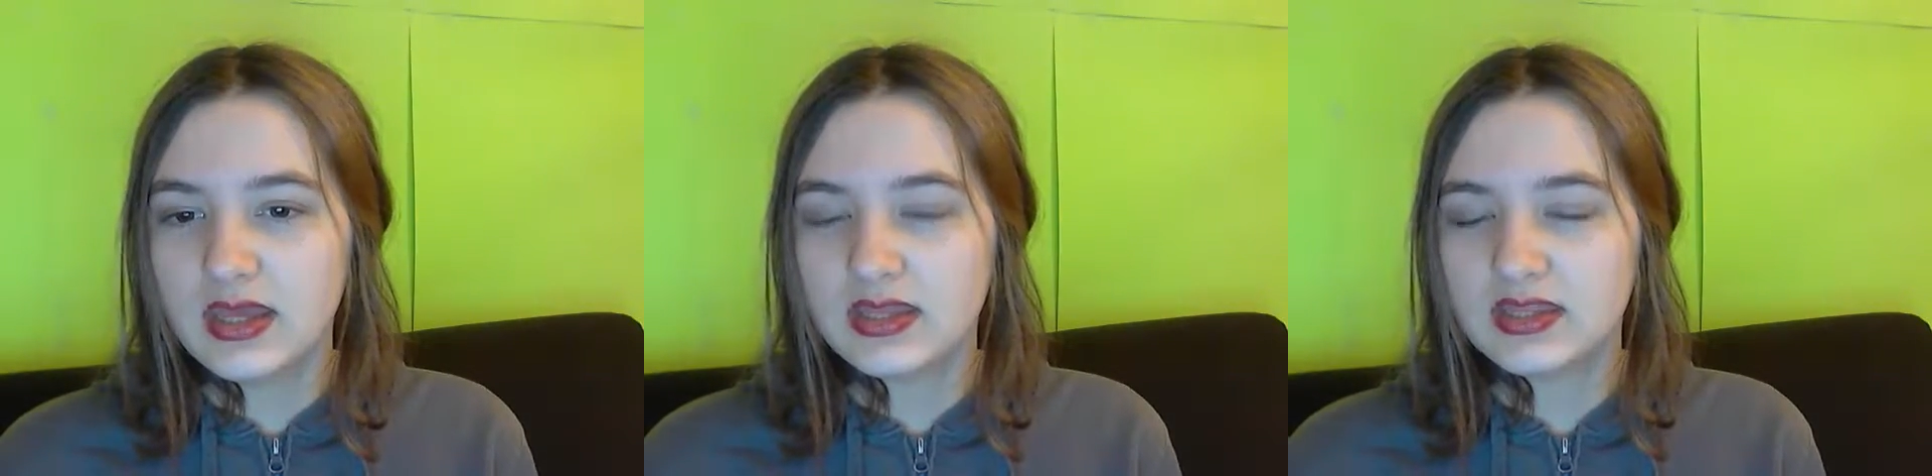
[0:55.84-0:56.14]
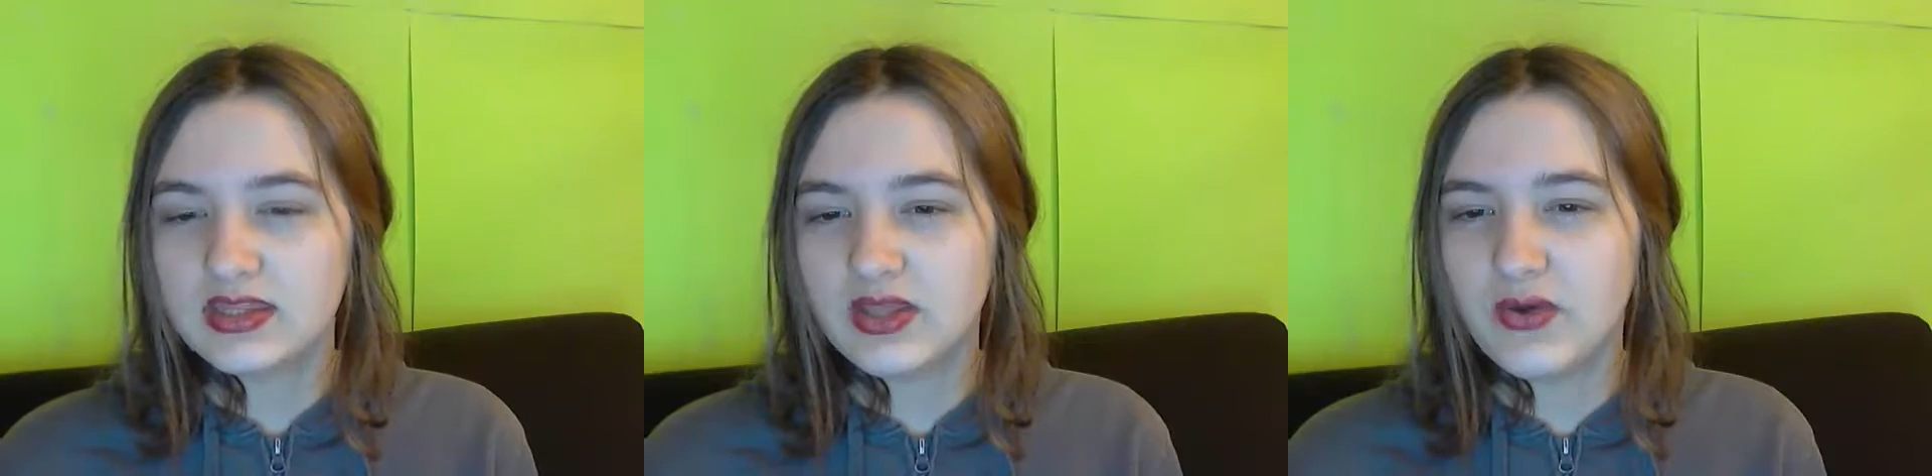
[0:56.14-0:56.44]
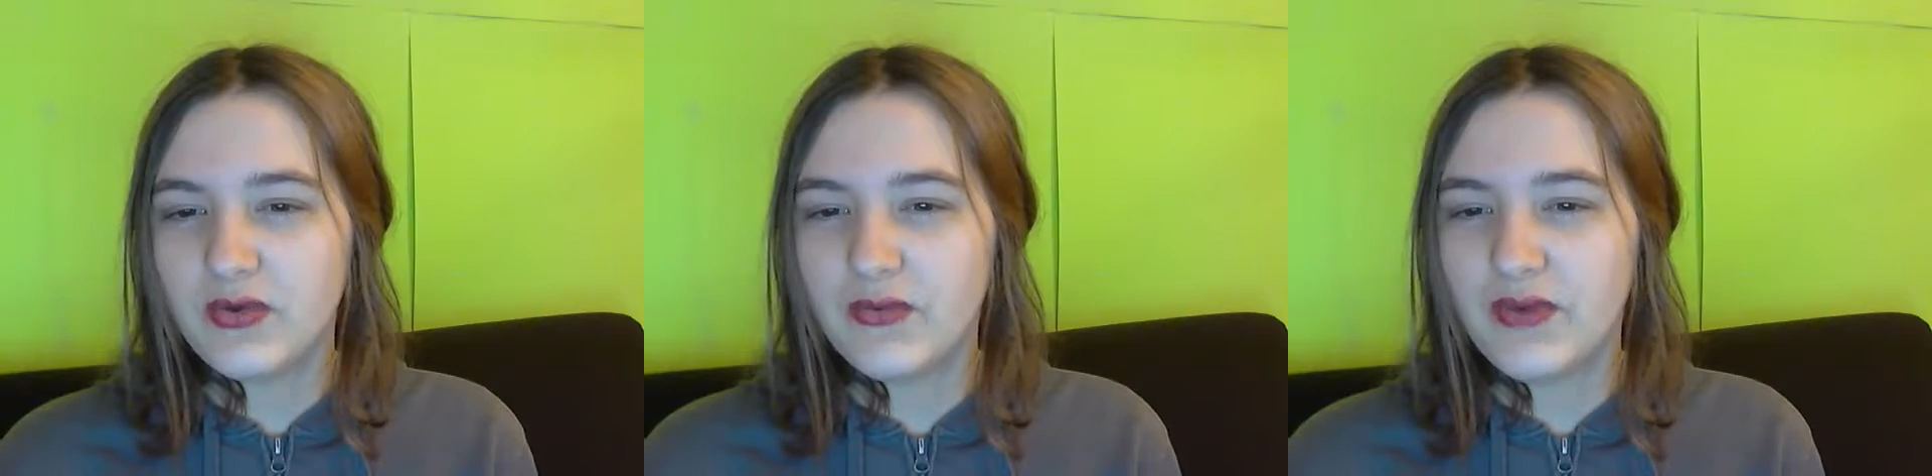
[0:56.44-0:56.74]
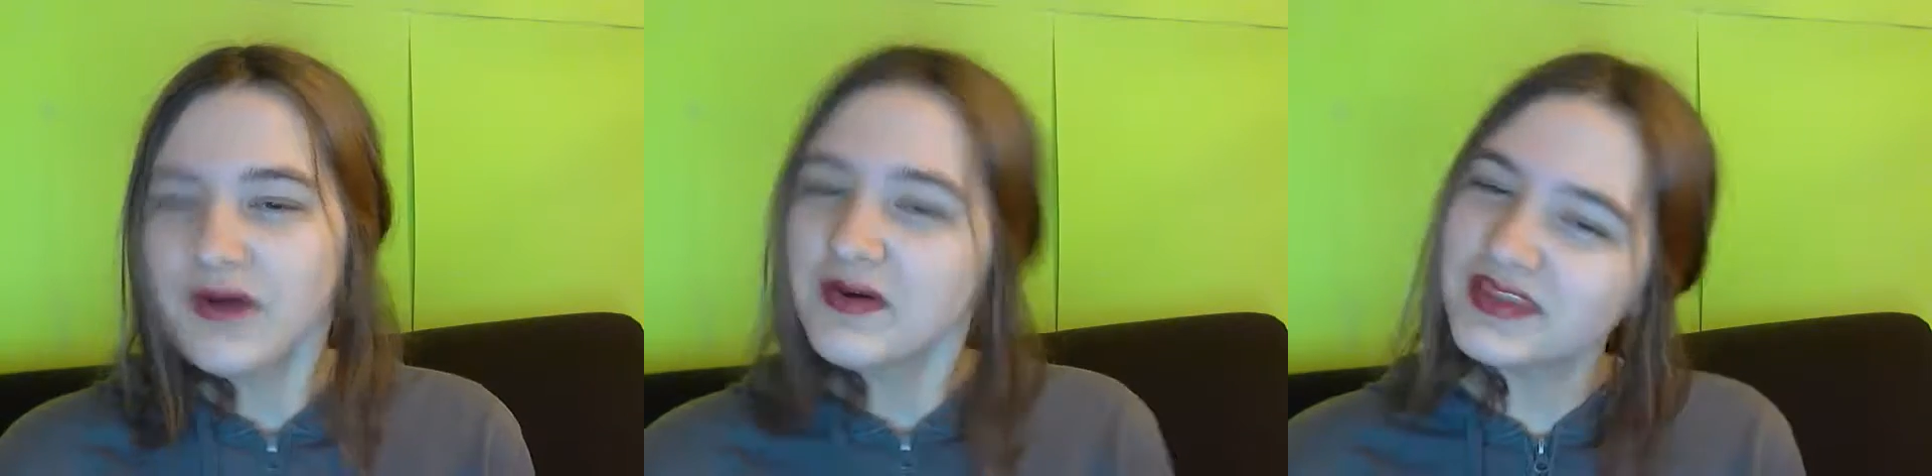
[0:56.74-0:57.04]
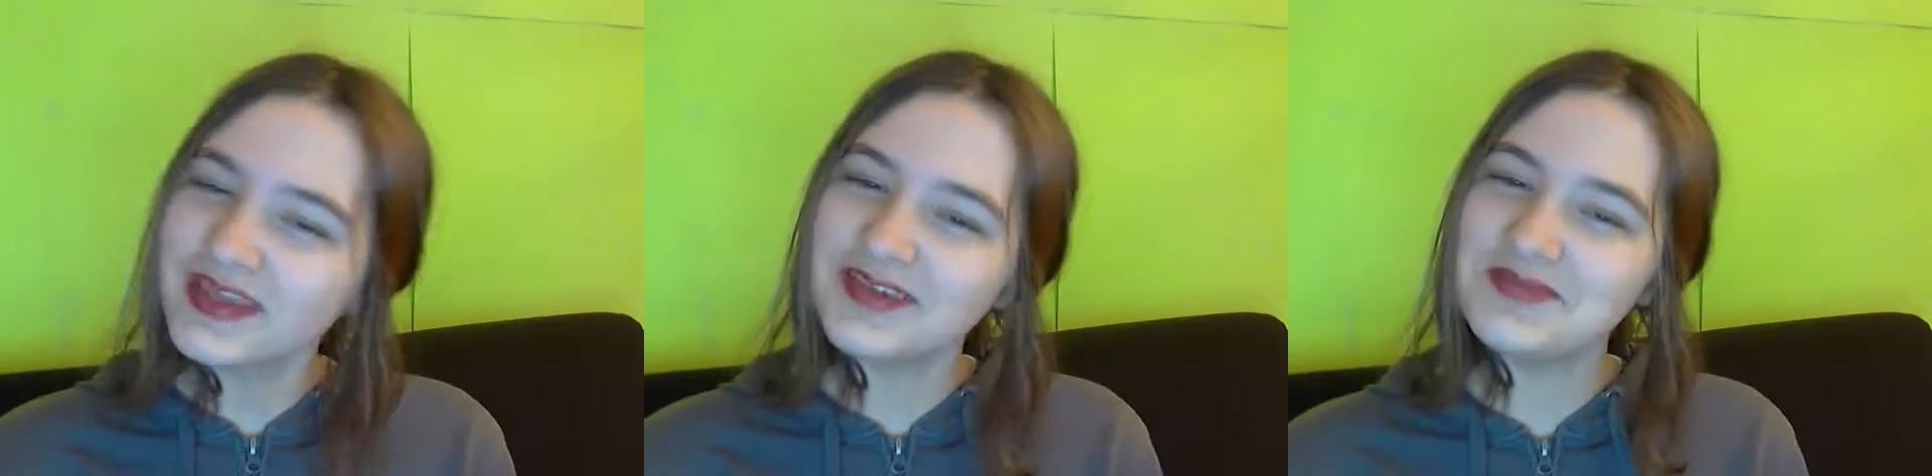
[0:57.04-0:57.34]
So I was
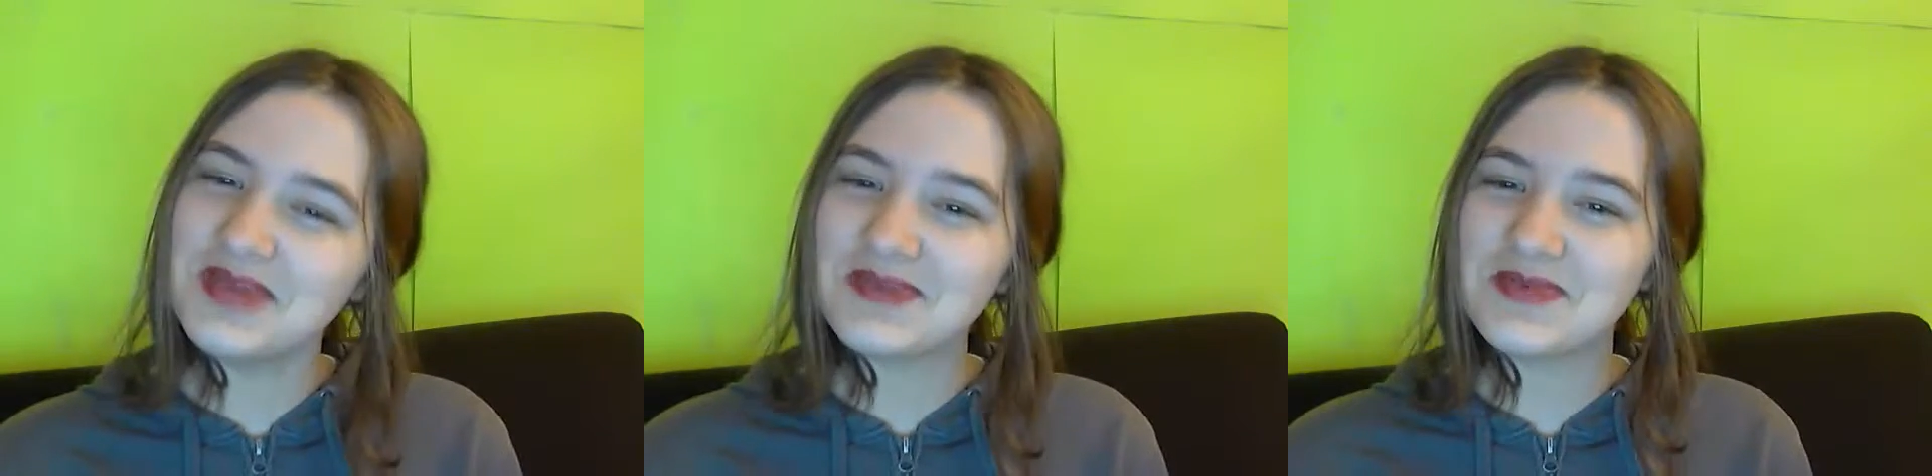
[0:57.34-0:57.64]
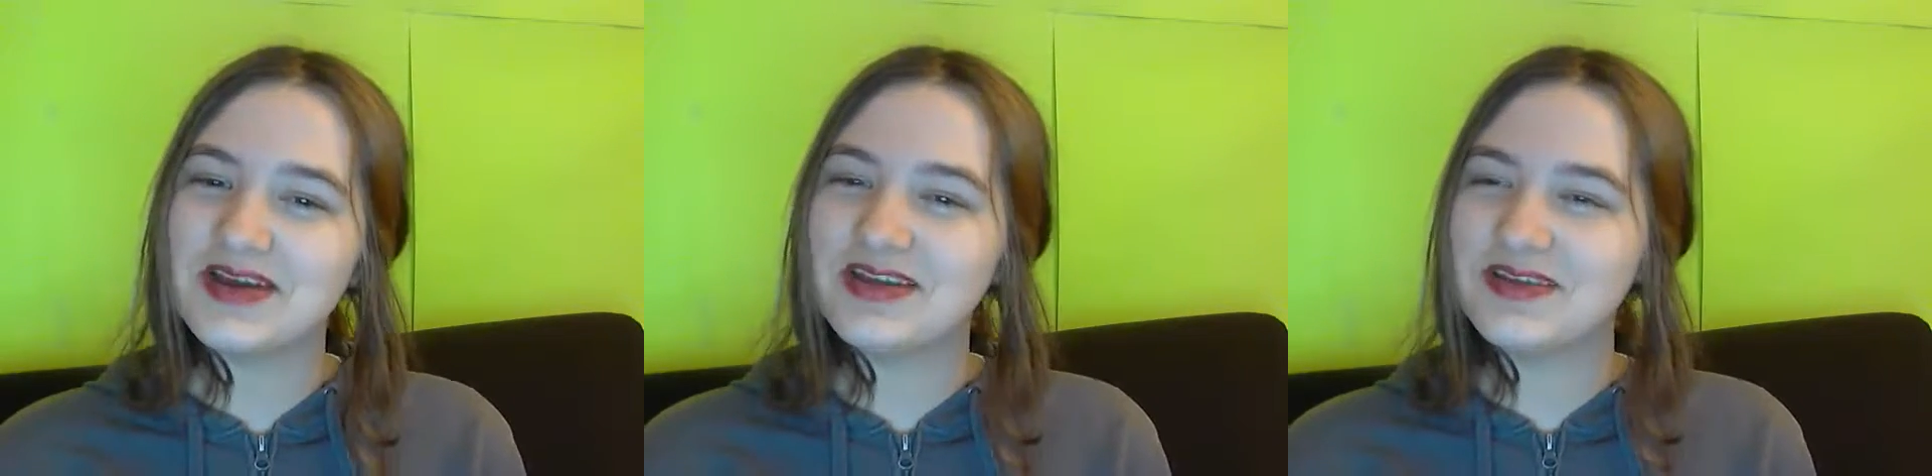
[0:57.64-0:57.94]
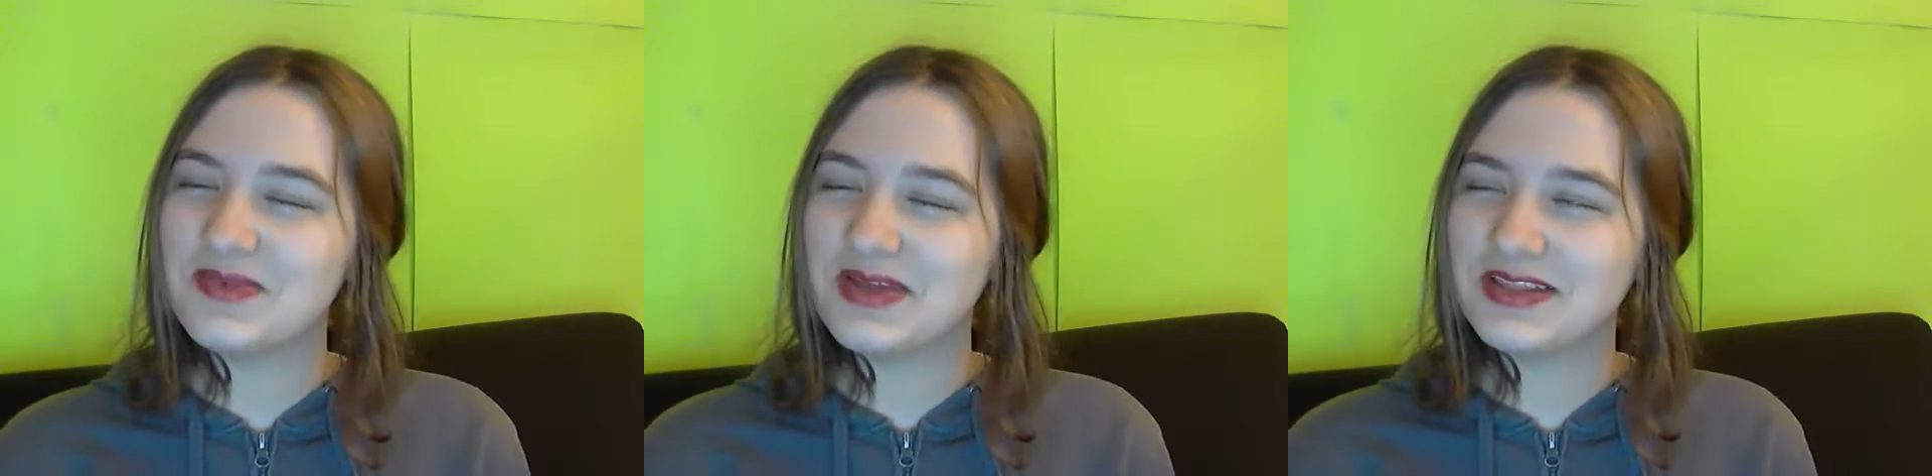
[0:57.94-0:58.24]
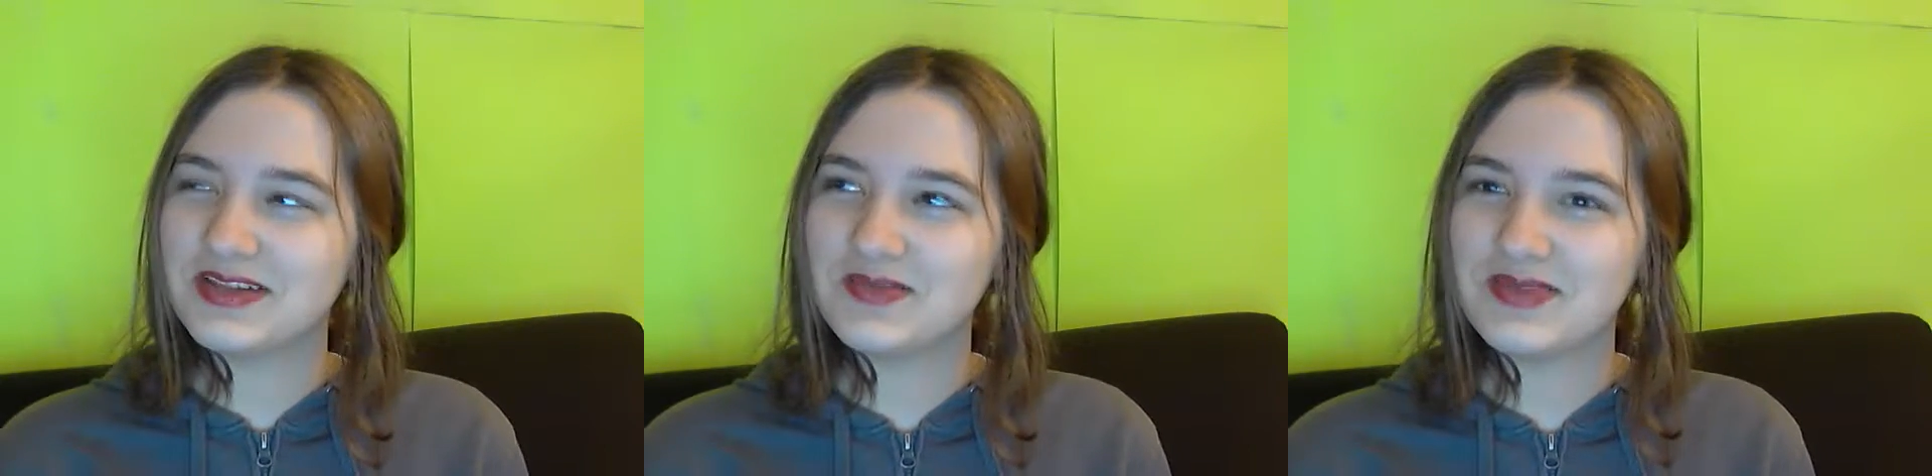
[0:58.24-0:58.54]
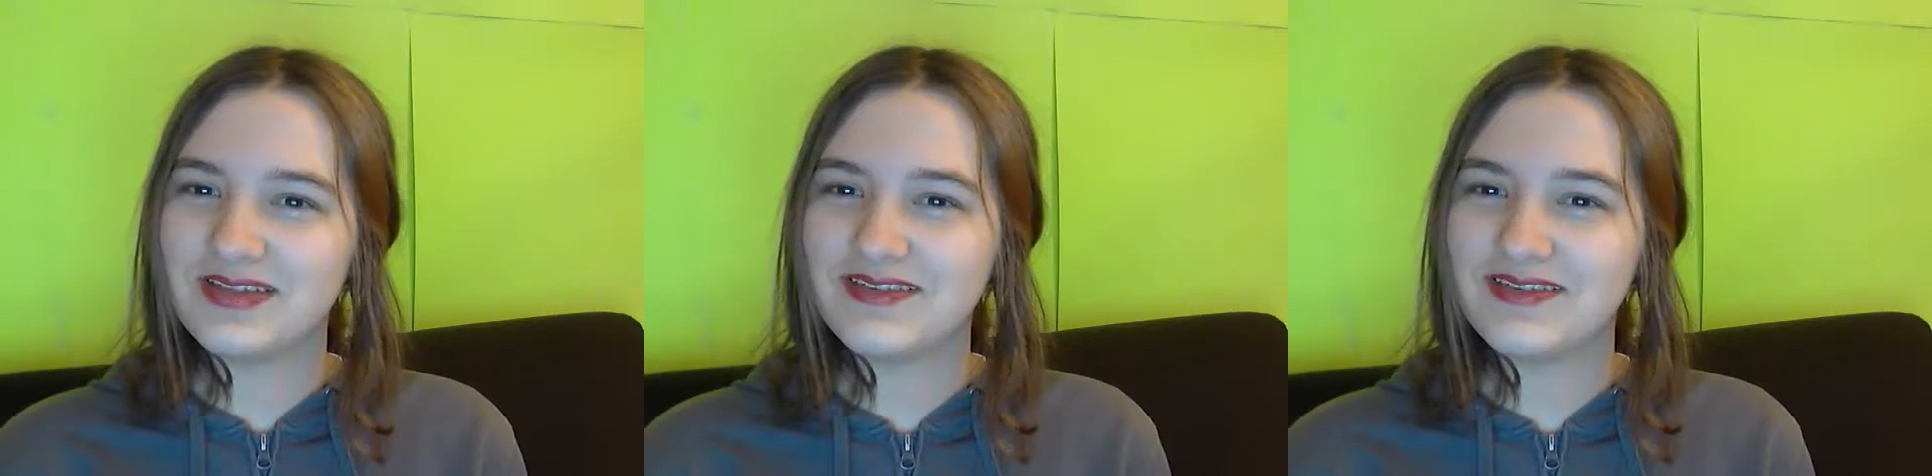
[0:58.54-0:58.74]
taken back by it by a little bit.